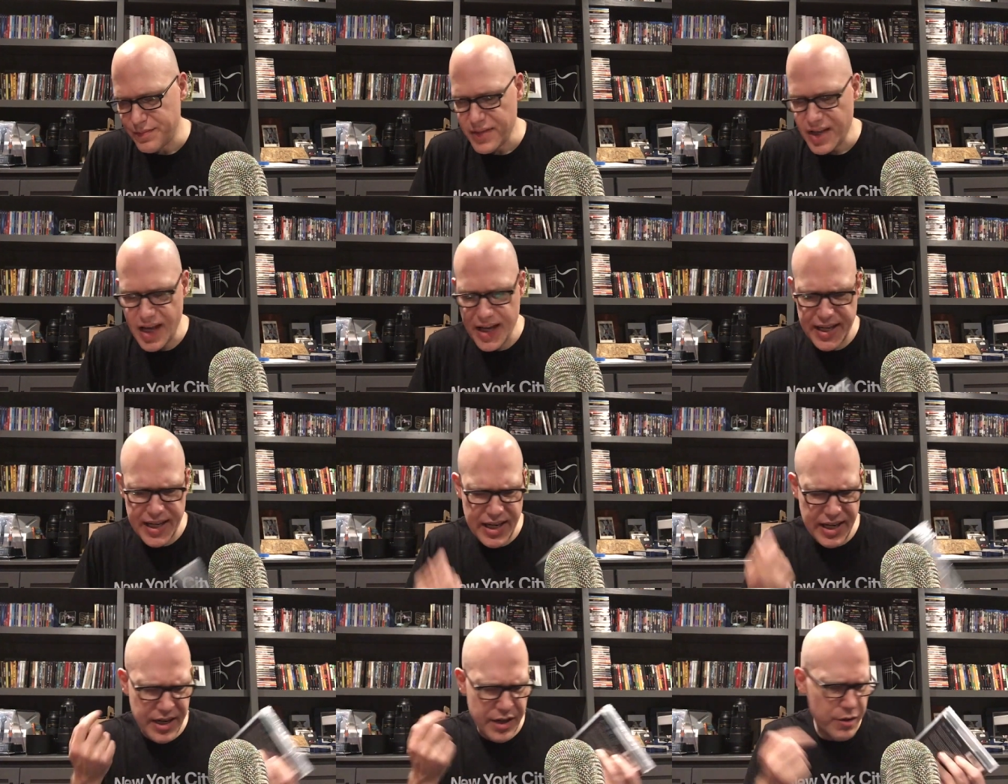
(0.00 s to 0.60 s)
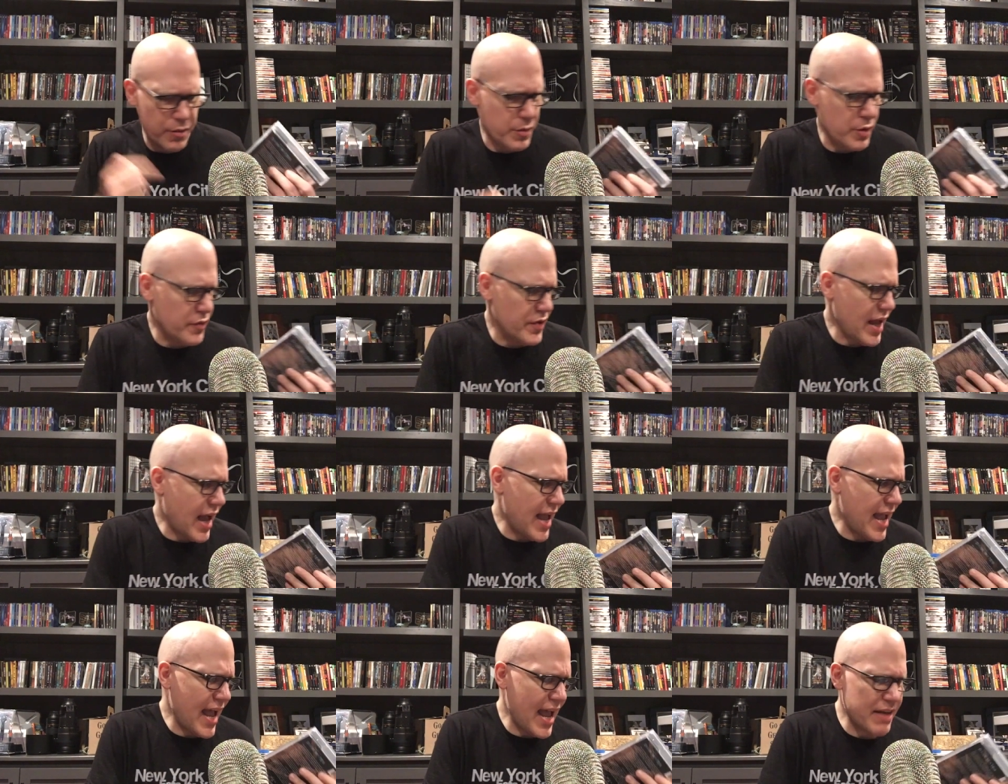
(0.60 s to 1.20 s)
Again, another movie
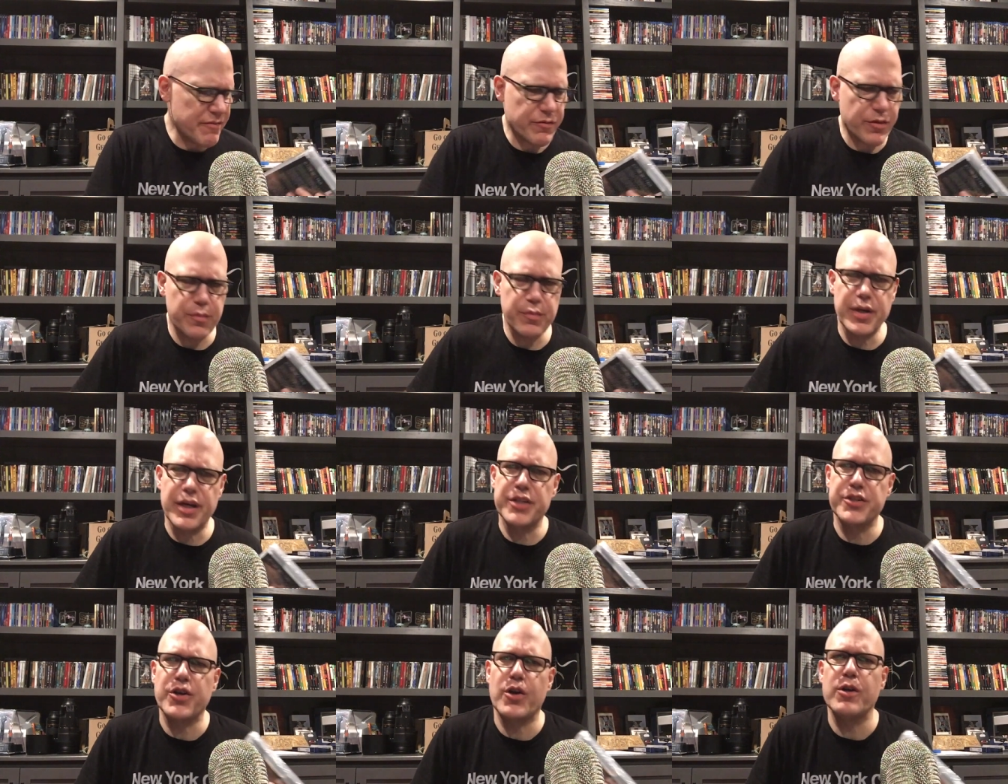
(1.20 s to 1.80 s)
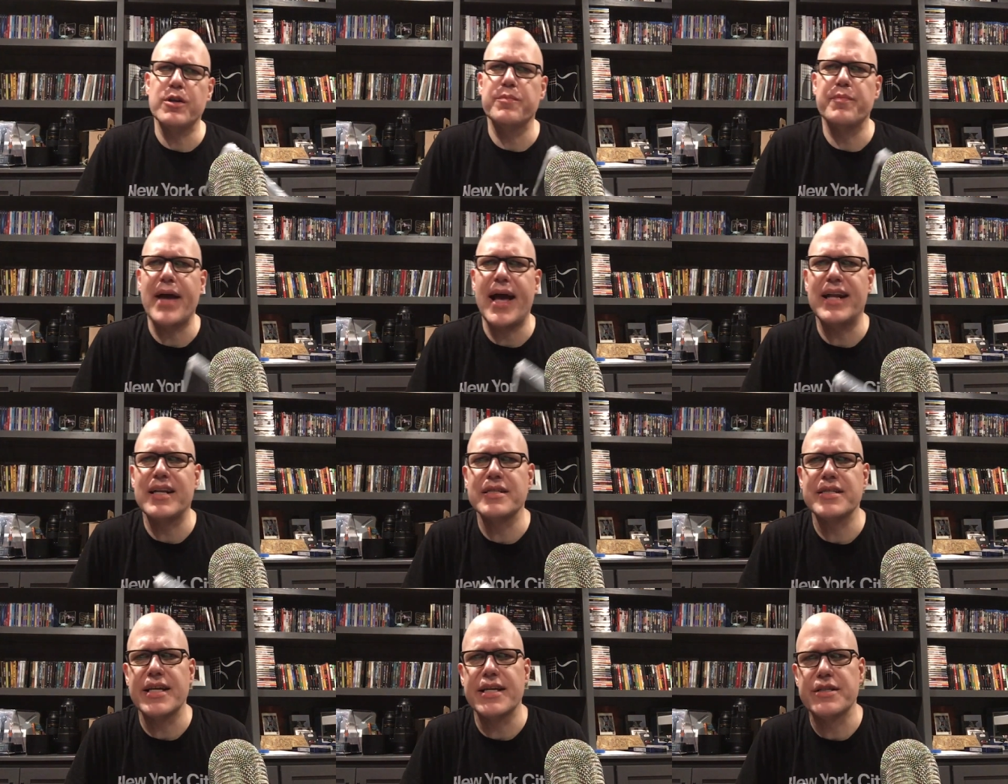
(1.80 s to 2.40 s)
I had from uh, Tartan
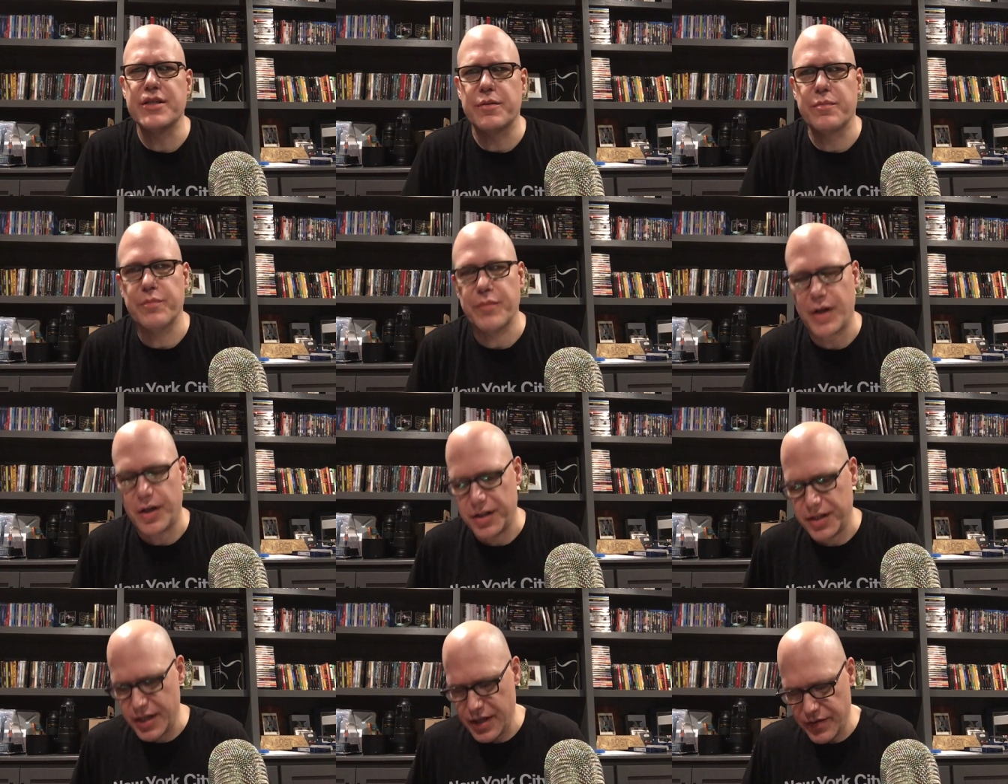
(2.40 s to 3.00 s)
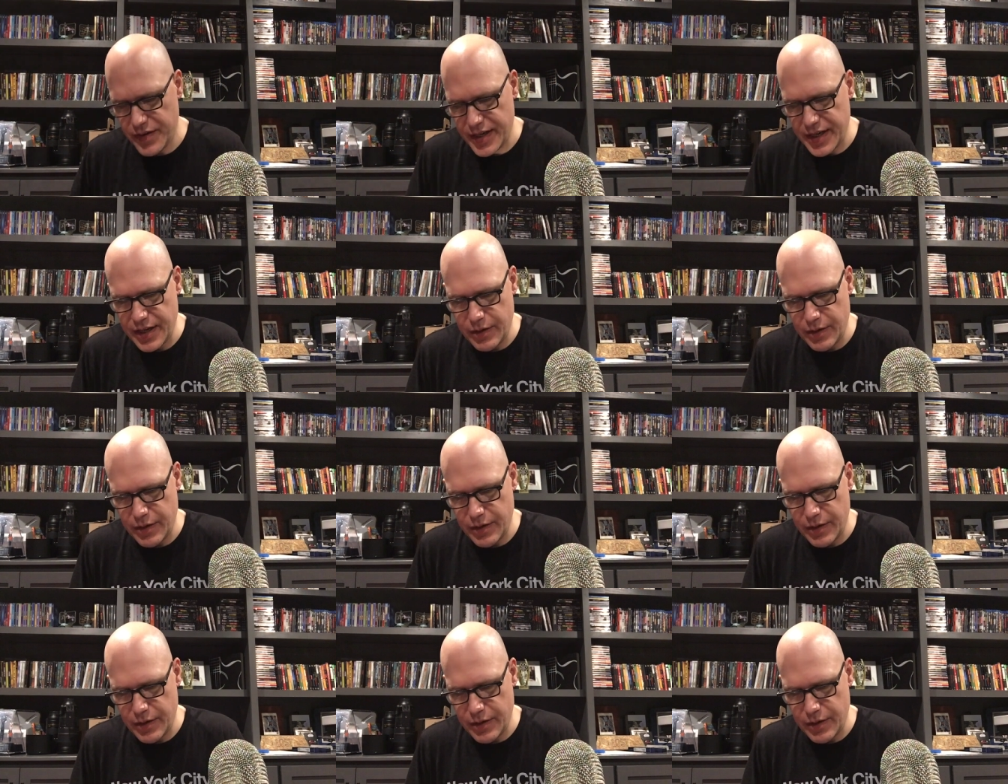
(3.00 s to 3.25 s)
Palisades on, on D V D.